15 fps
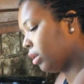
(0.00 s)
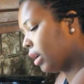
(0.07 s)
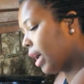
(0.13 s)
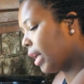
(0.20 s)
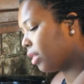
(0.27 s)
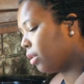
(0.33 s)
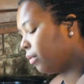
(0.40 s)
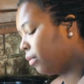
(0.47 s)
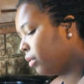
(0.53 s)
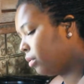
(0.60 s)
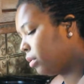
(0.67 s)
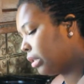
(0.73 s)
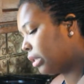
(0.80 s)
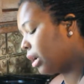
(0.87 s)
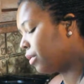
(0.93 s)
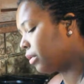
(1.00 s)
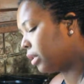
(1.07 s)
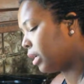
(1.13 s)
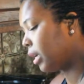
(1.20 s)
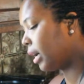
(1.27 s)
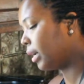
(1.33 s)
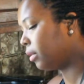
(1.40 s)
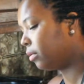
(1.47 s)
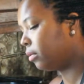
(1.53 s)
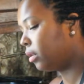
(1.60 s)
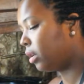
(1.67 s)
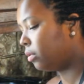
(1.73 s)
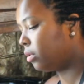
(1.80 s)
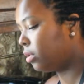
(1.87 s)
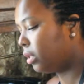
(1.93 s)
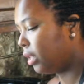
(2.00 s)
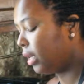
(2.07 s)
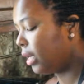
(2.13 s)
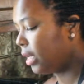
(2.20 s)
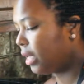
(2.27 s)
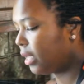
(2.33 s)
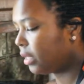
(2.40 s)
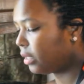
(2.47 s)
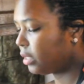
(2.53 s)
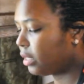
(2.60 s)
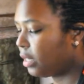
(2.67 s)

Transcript: At the roots only. I don't go to the ends.